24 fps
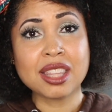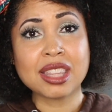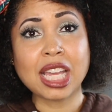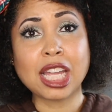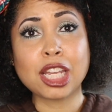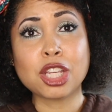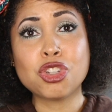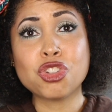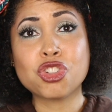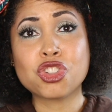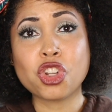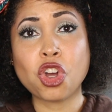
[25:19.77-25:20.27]

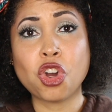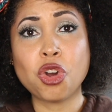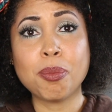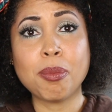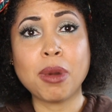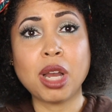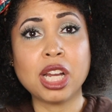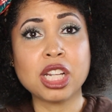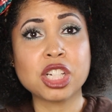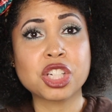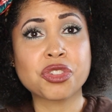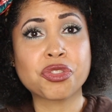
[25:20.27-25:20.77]
Thank you so
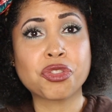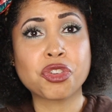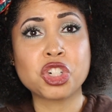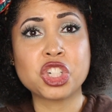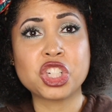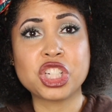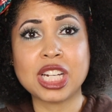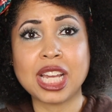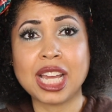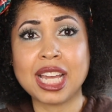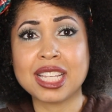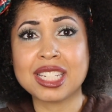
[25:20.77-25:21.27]
much for
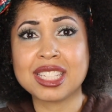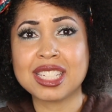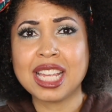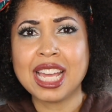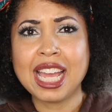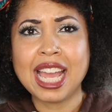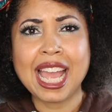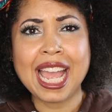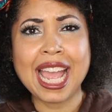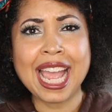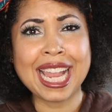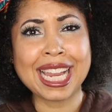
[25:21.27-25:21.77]
just
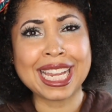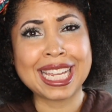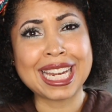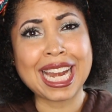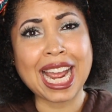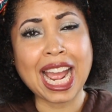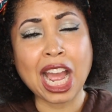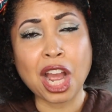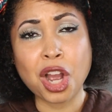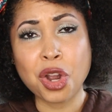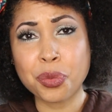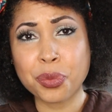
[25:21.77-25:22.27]
hanging
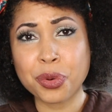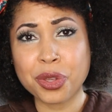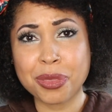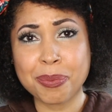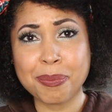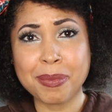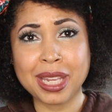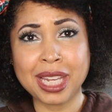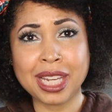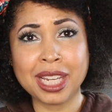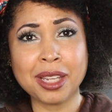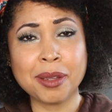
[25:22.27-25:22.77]
out with
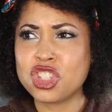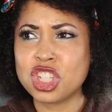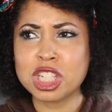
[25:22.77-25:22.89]
me.